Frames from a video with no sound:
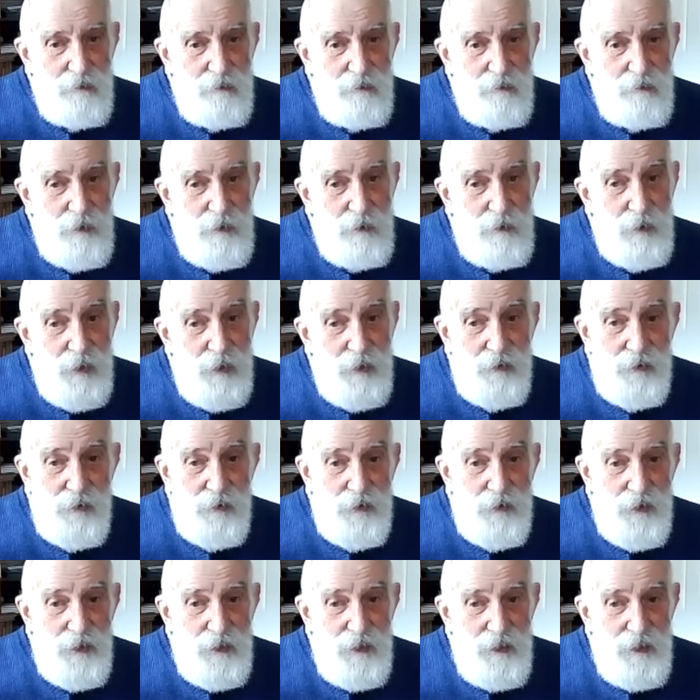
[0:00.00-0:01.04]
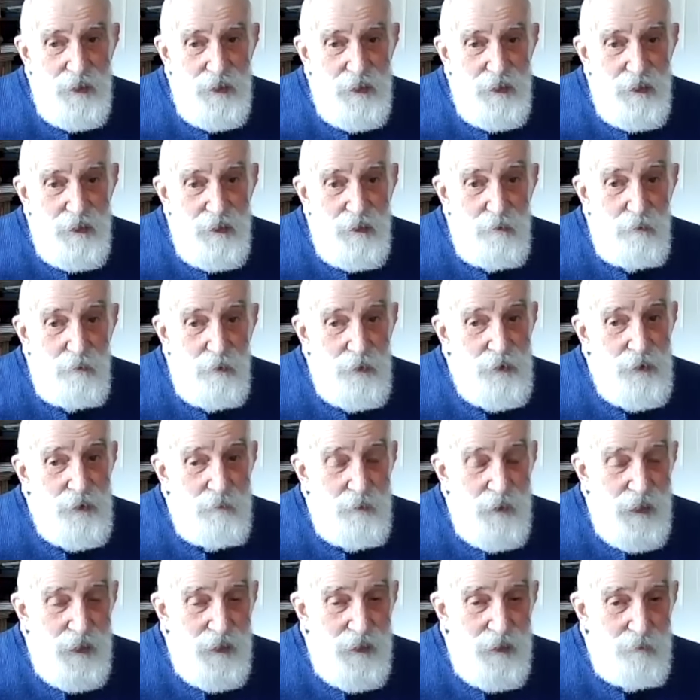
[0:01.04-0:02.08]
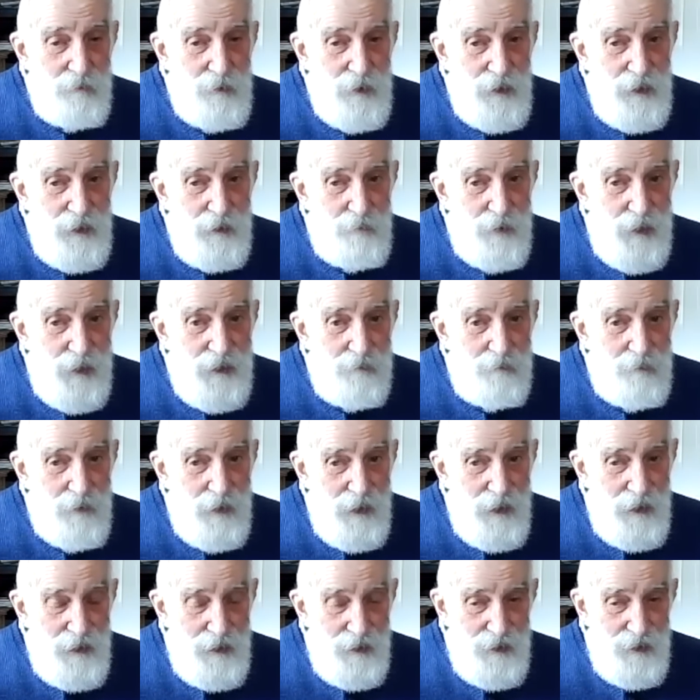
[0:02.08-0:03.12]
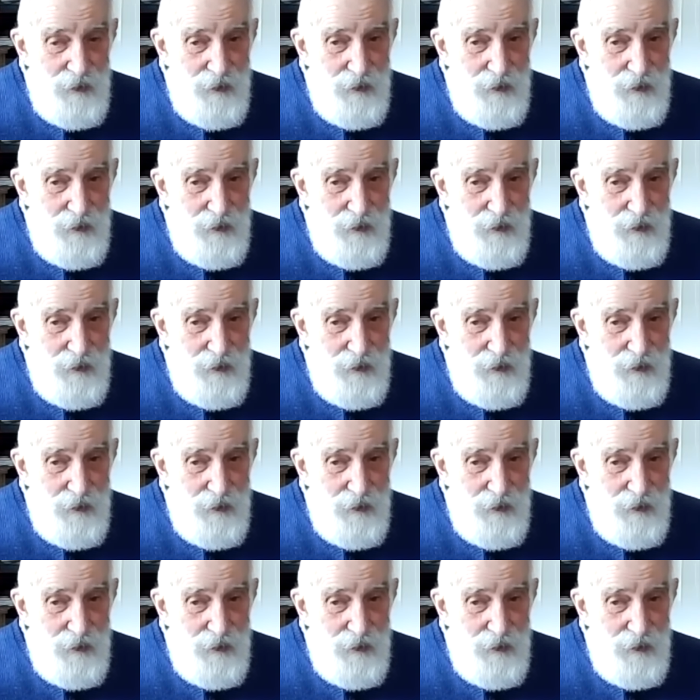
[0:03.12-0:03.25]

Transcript: we both want to make the world a better place.